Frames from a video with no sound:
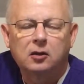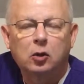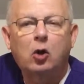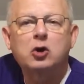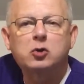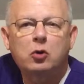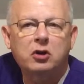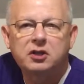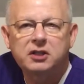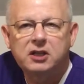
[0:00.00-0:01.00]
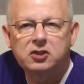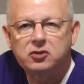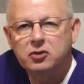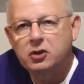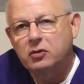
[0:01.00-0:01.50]
large
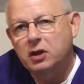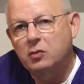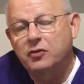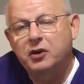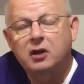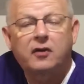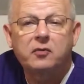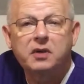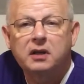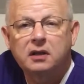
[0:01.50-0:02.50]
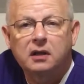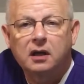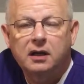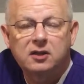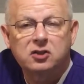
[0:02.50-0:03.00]
organizations are doing, what the government
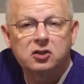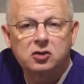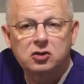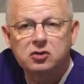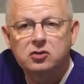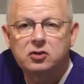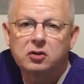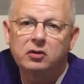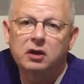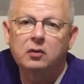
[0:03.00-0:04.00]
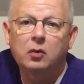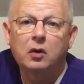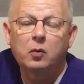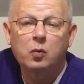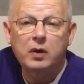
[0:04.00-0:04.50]
institutions are doing,
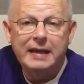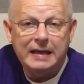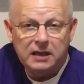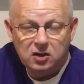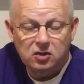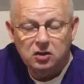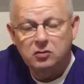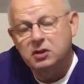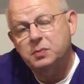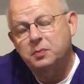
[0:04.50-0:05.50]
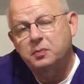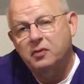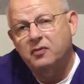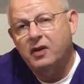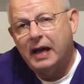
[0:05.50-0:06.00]
what we can do as
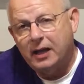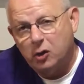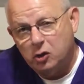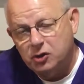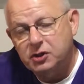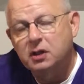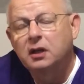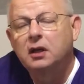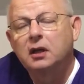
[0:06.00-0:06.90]
providers,